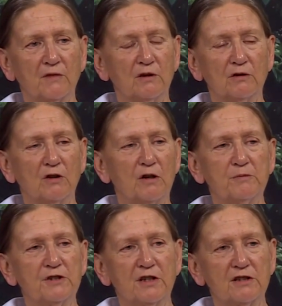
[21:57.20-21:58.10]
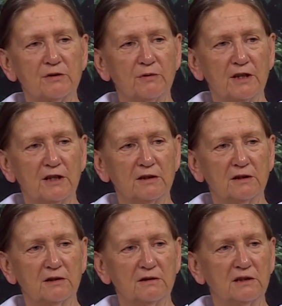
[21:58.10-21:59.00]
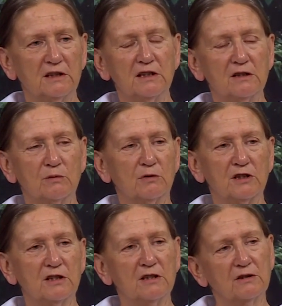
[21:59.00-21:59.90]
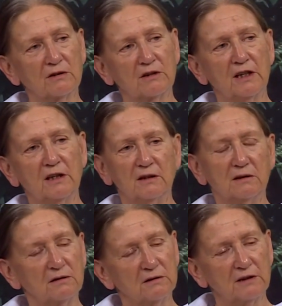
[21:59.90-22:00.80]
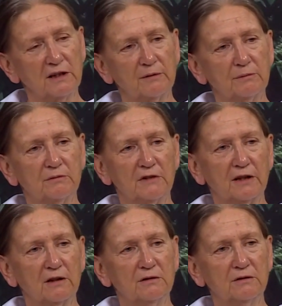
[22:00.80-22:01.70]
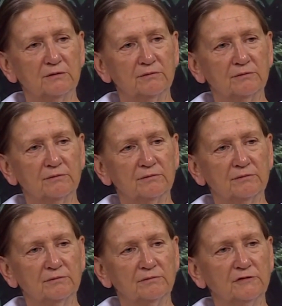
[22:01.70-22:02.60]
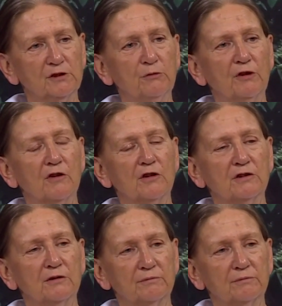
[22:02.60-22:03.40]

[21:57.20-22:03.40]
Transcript: You're not obsessed with it. It is what it is. Okay, let go. Move on.